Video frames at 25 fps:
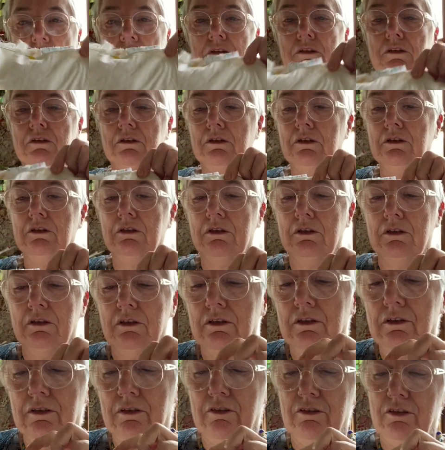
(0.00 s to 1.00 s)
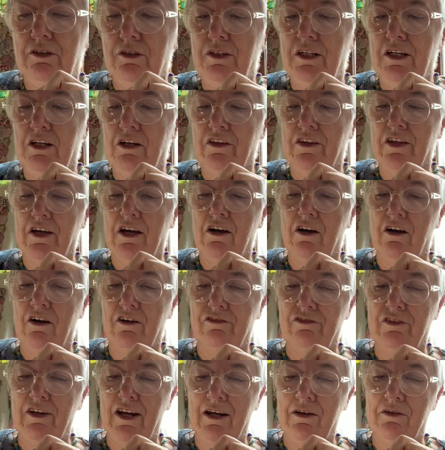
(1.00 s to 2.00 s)
I'll do the other
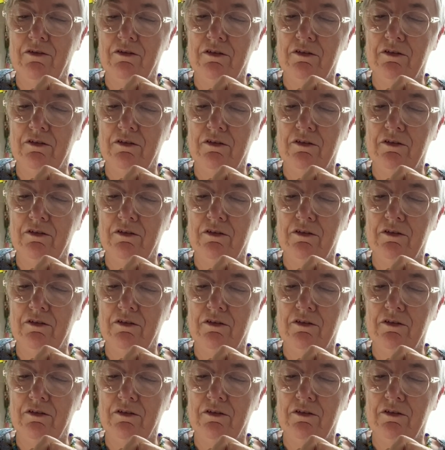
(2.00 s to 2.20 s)
half now.